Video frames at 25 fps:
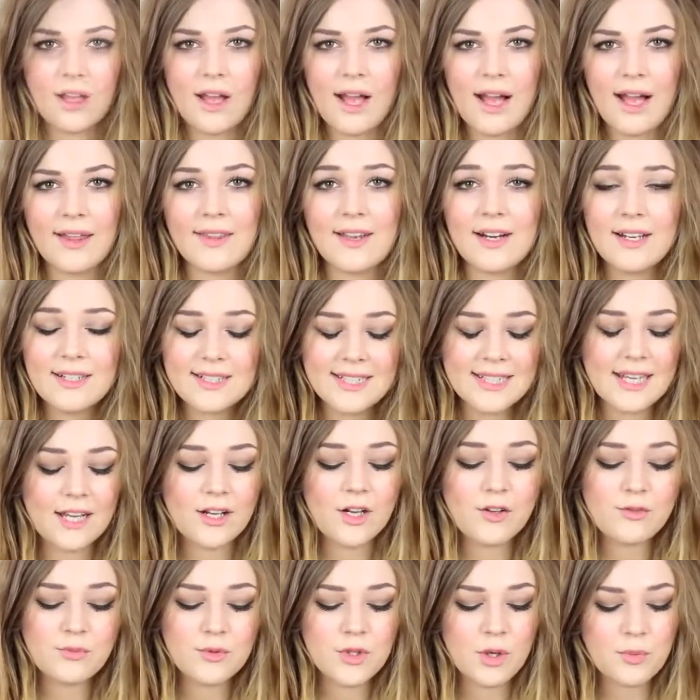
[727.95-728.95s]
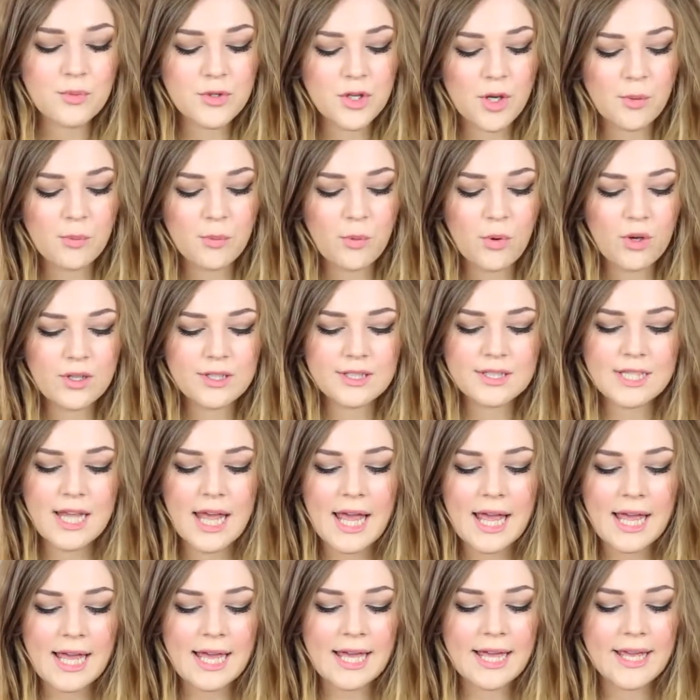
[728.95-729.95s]
And the last thing I got from Topshop was
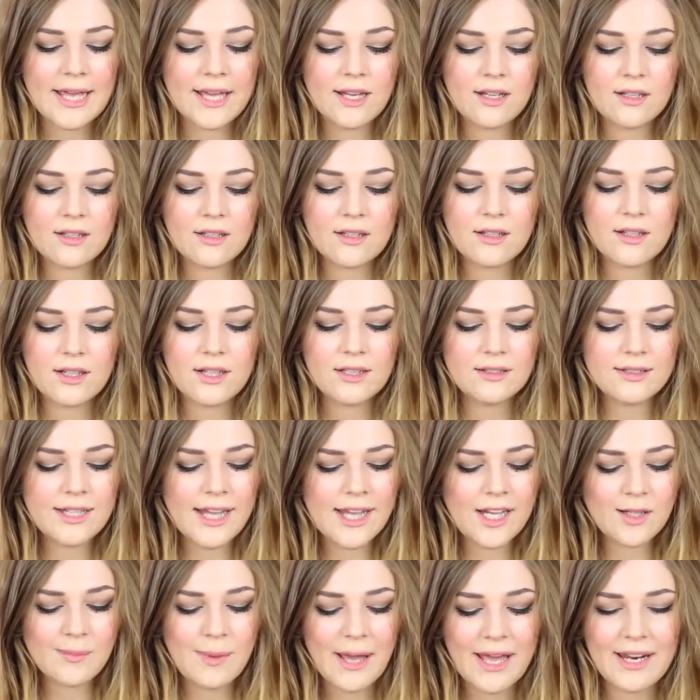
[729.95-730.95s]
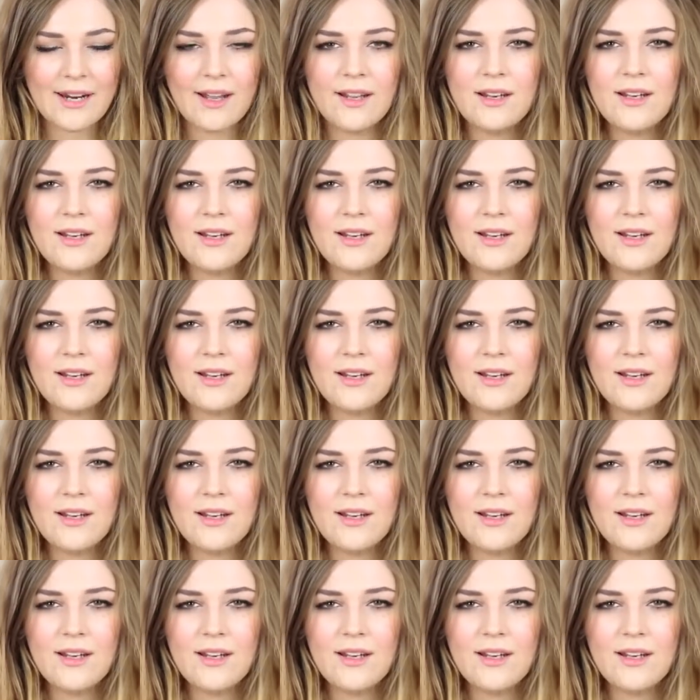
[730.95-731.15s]
a little nail pen.